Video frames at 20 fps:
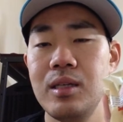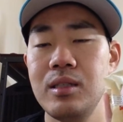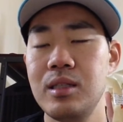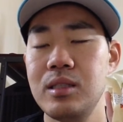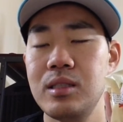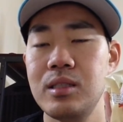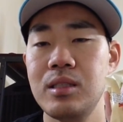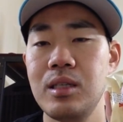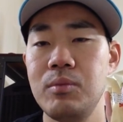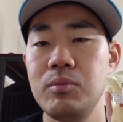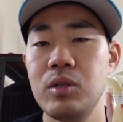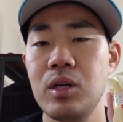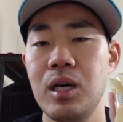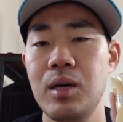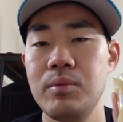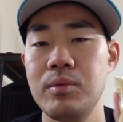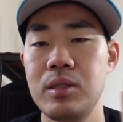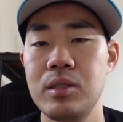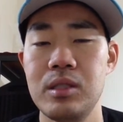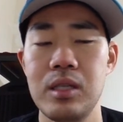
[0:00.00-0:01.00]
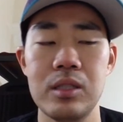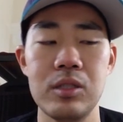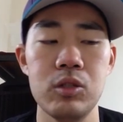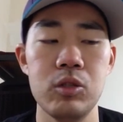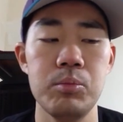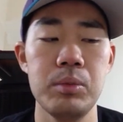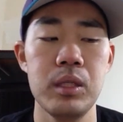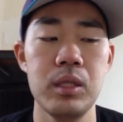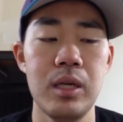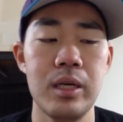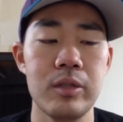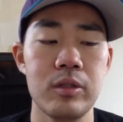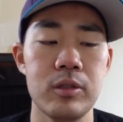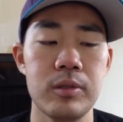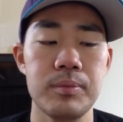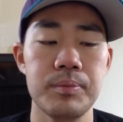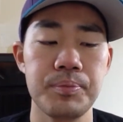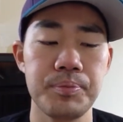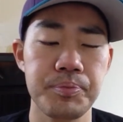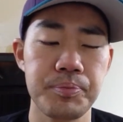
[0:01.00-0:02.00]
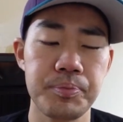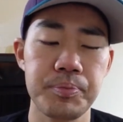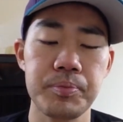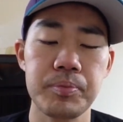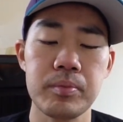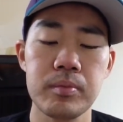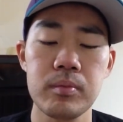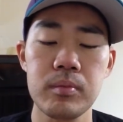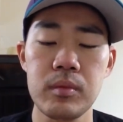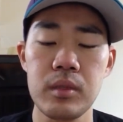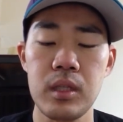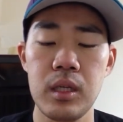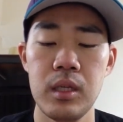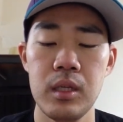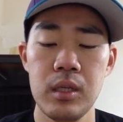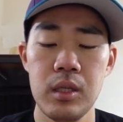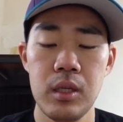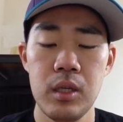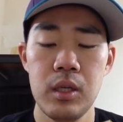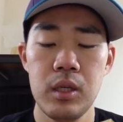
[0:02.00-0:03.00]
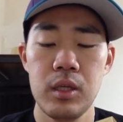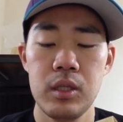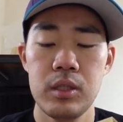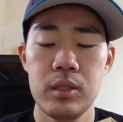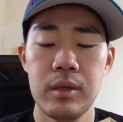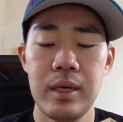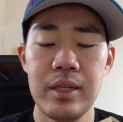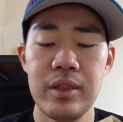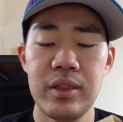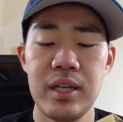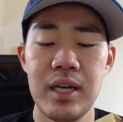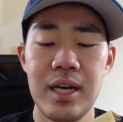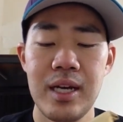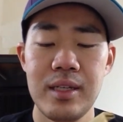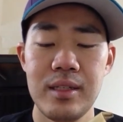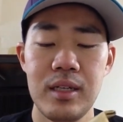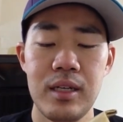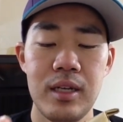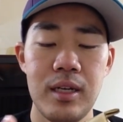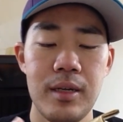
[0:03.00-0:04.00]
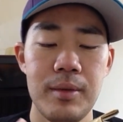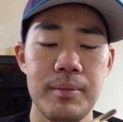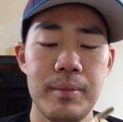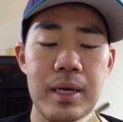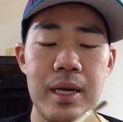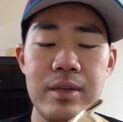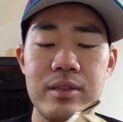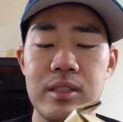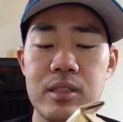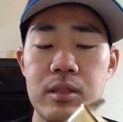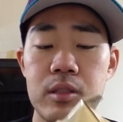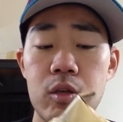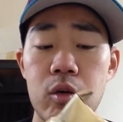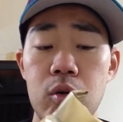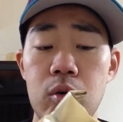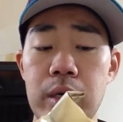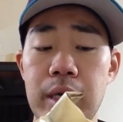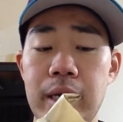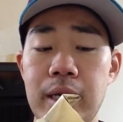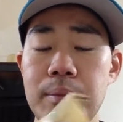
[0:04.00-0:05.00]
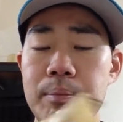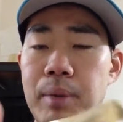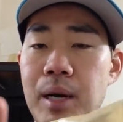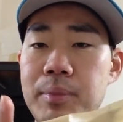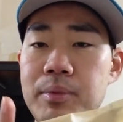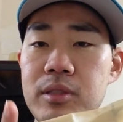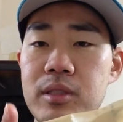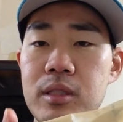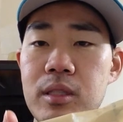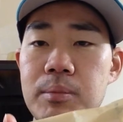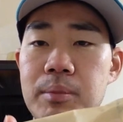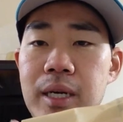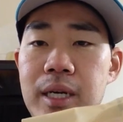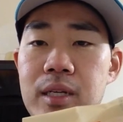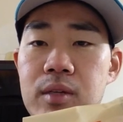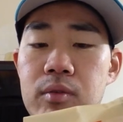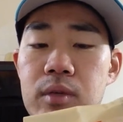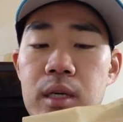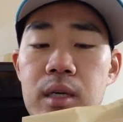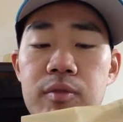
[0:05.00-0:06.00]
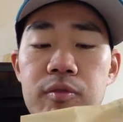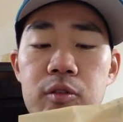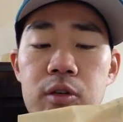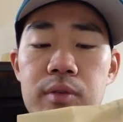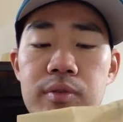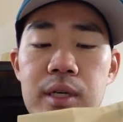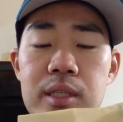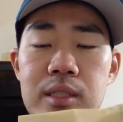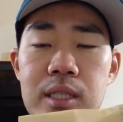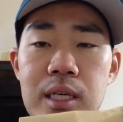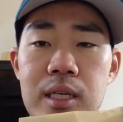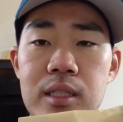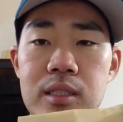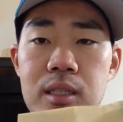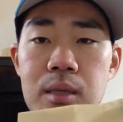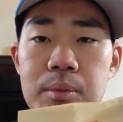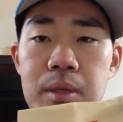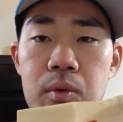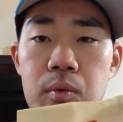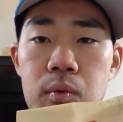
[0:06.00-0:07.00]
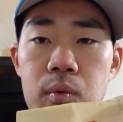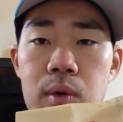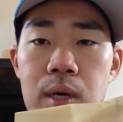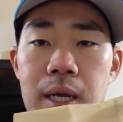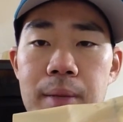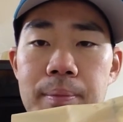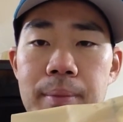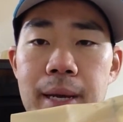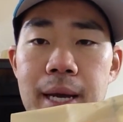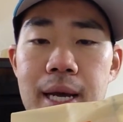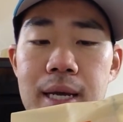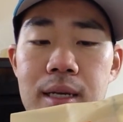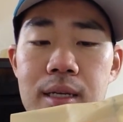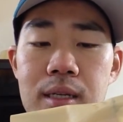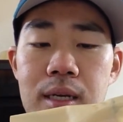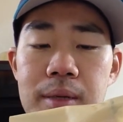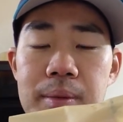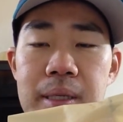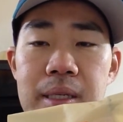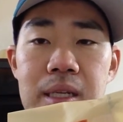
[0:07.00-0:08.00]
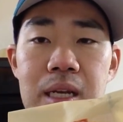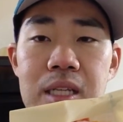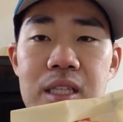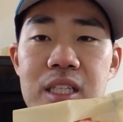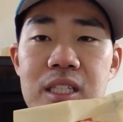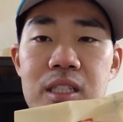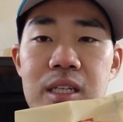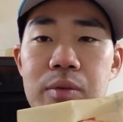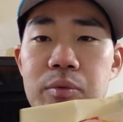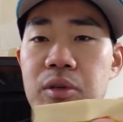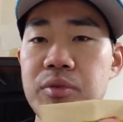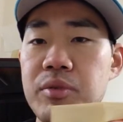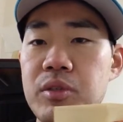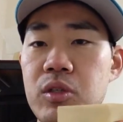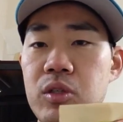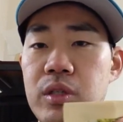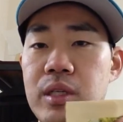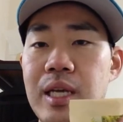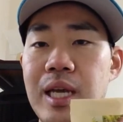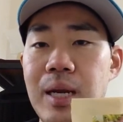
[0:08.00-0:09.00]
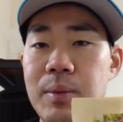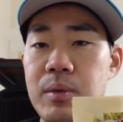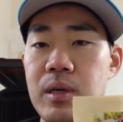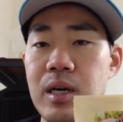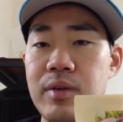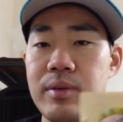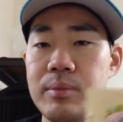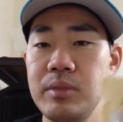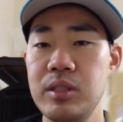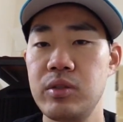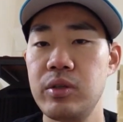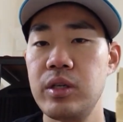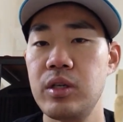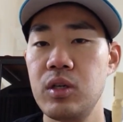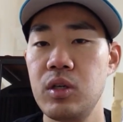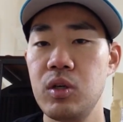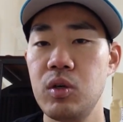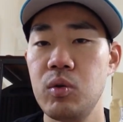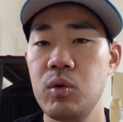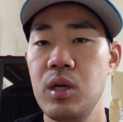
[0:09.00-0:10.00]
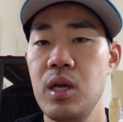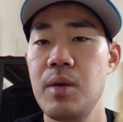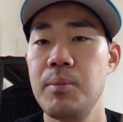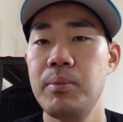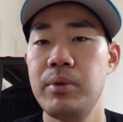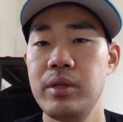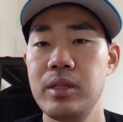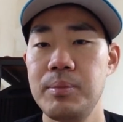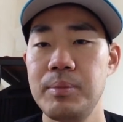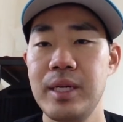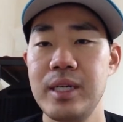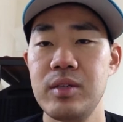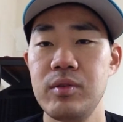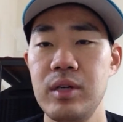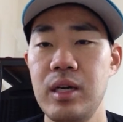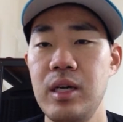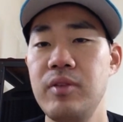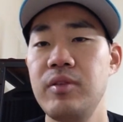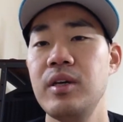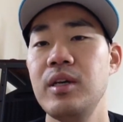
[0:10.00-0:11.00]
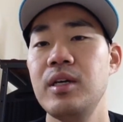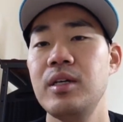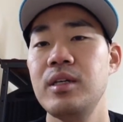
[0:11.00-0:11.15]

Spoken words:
It does the same job. It just takes a little bit longer. So I thought I just go ahead, pop this in the microwave, 45 seconds. I'll be right back. I mean, I won't even turn the camera off. I'm just gonna go put in the microwave.